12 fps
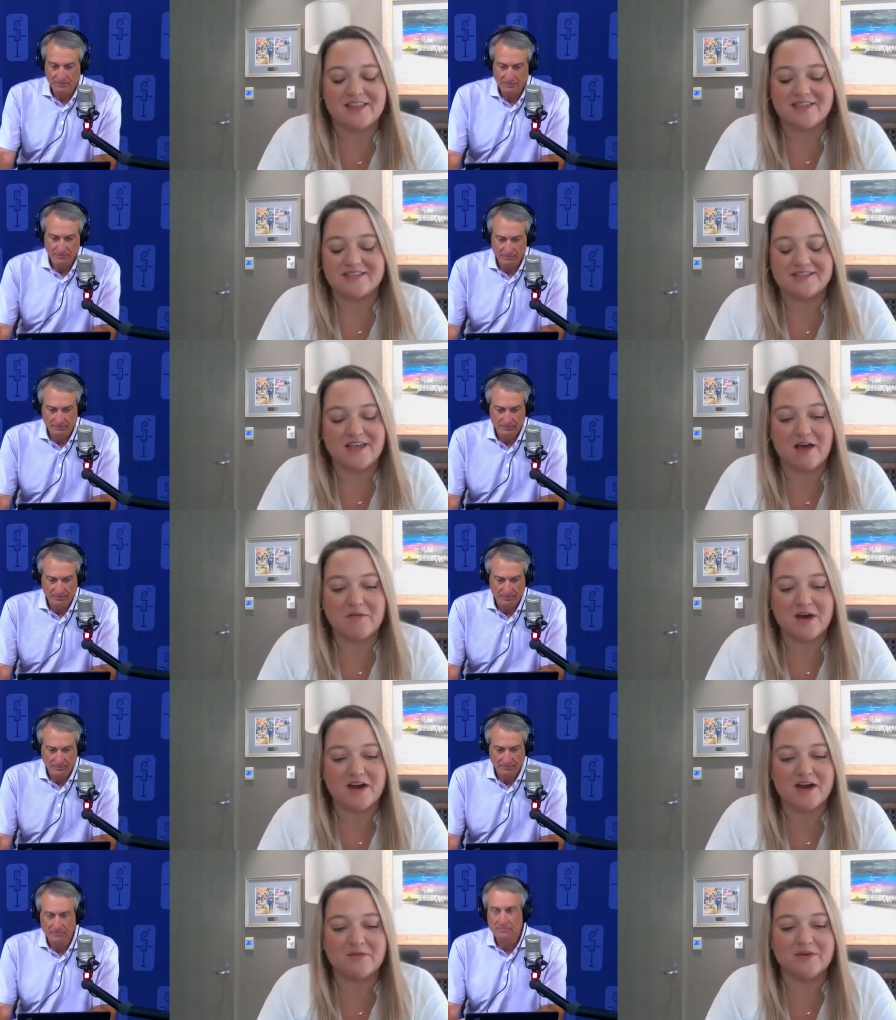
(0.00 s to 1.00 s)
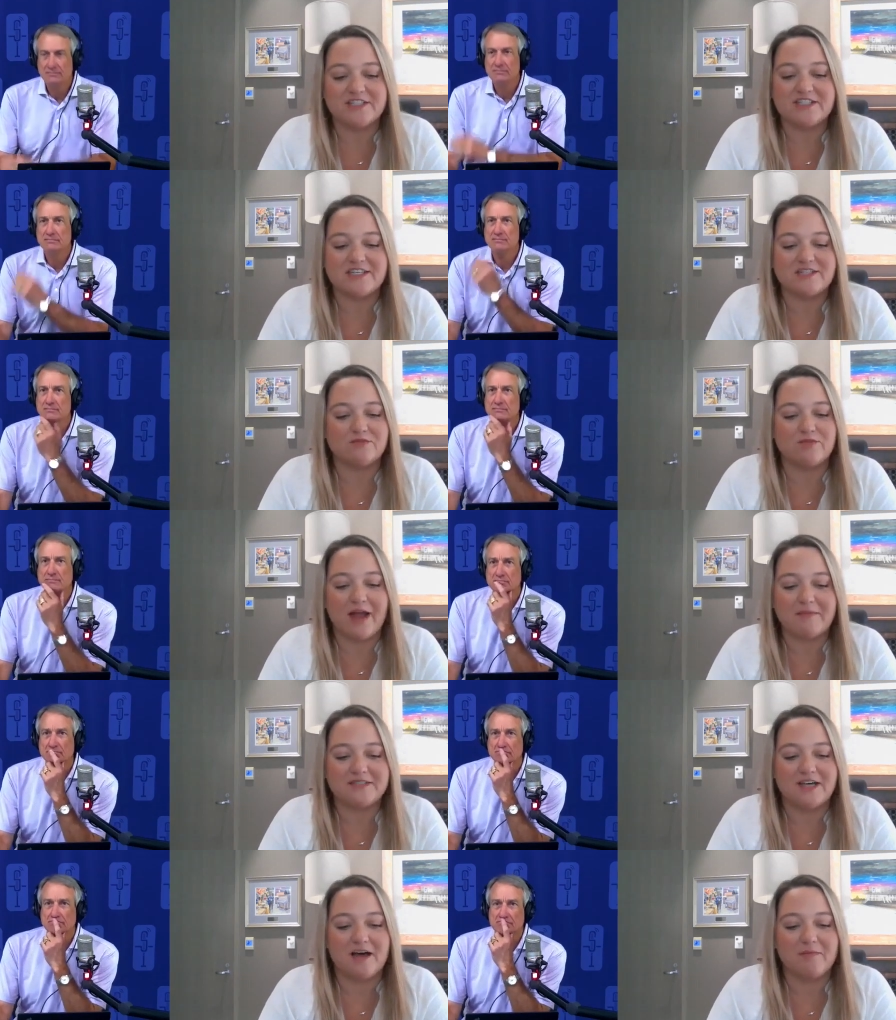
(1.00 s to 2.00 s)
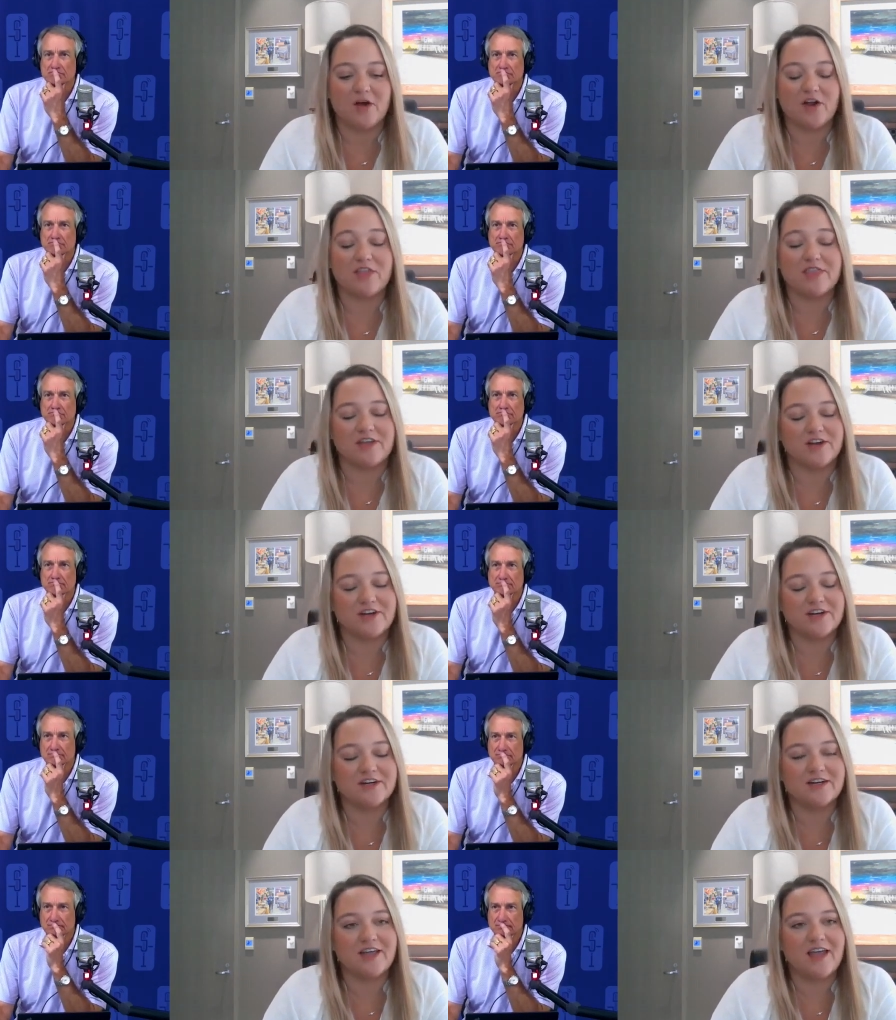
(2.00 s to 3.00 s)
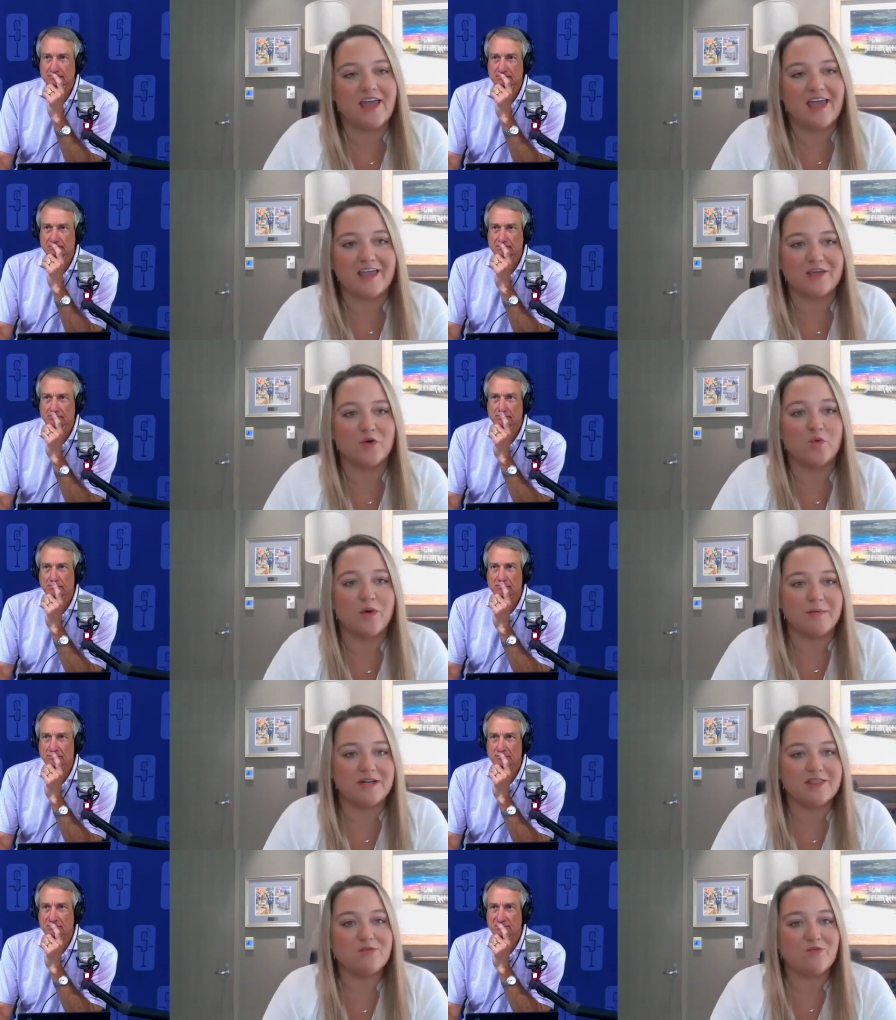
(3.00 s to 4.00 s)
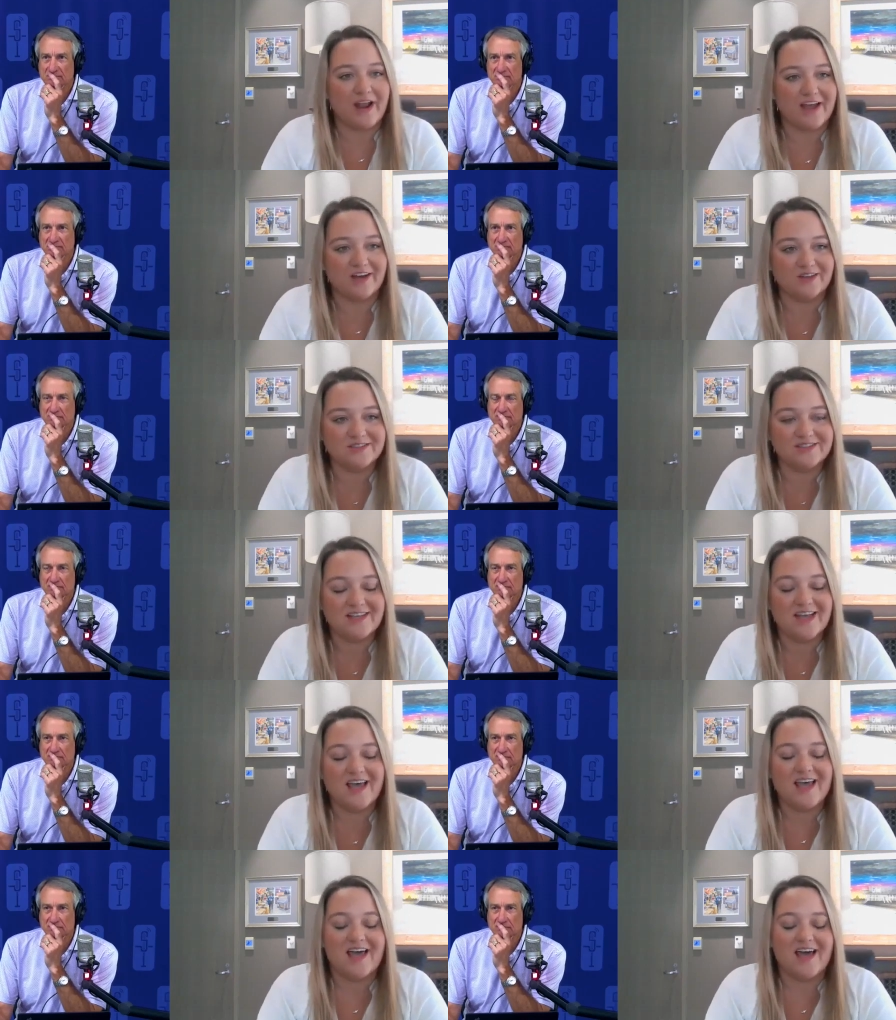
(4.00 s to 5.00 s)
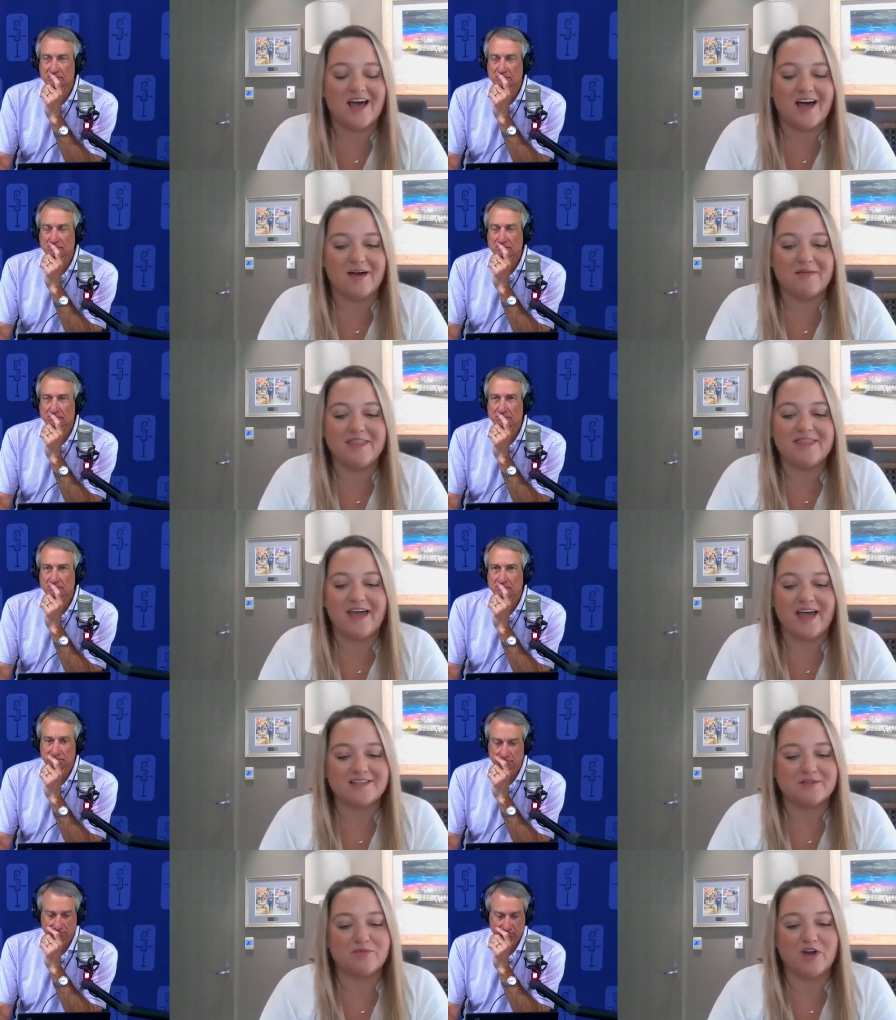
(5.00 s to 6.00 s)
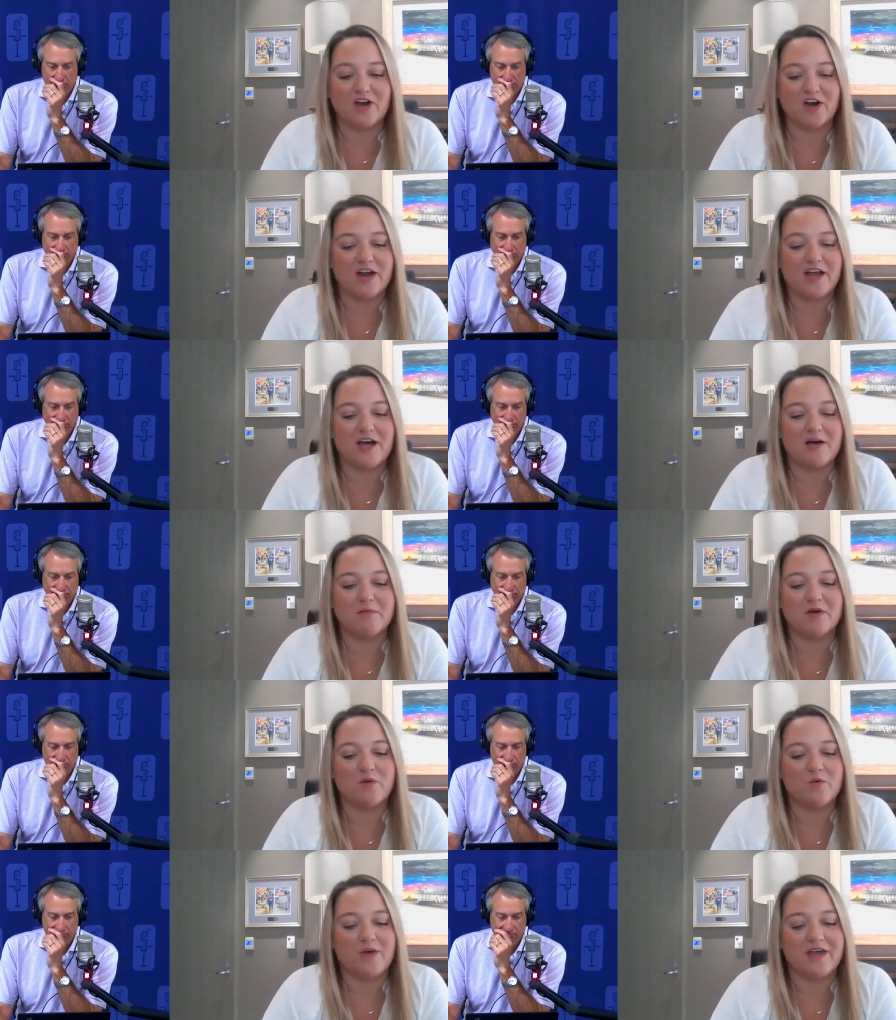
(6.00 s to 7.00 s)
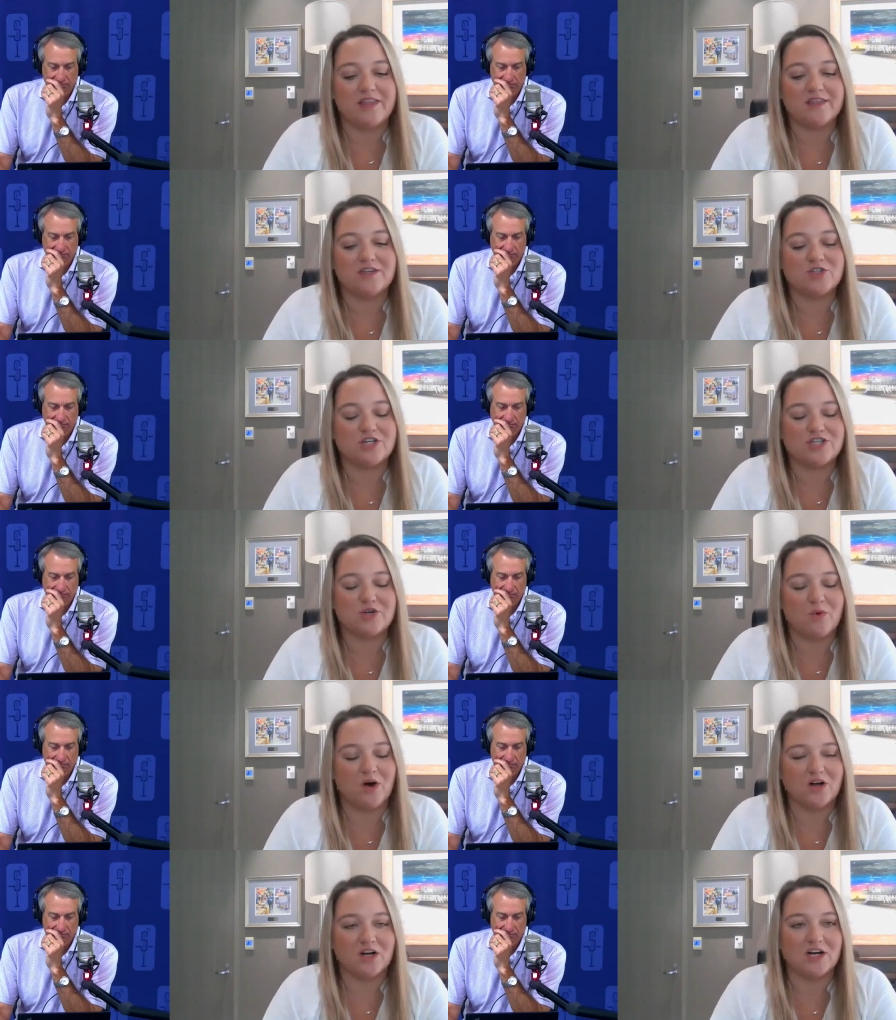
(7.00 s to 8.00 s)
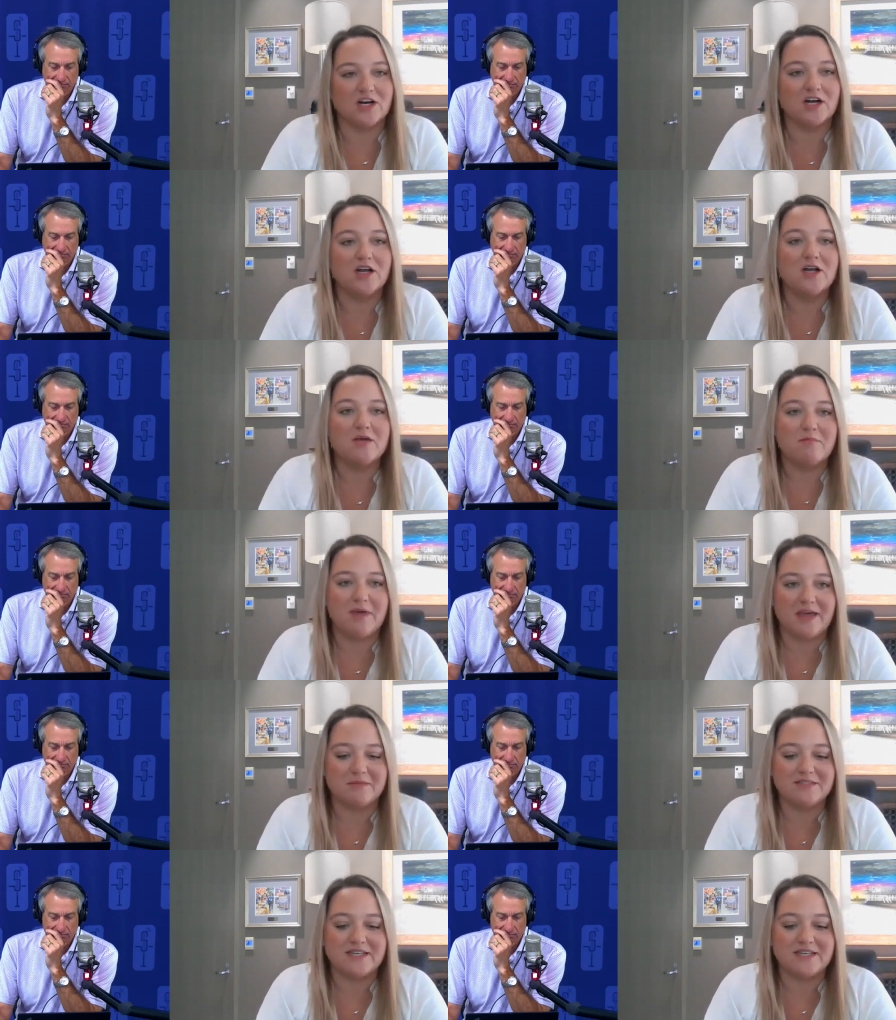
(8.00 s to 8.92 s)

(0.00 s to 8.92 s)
Speaker 1: This summer, we just wrapped up our third annual Women in the Round. Um, and that's a program with Tricia Walker, Pam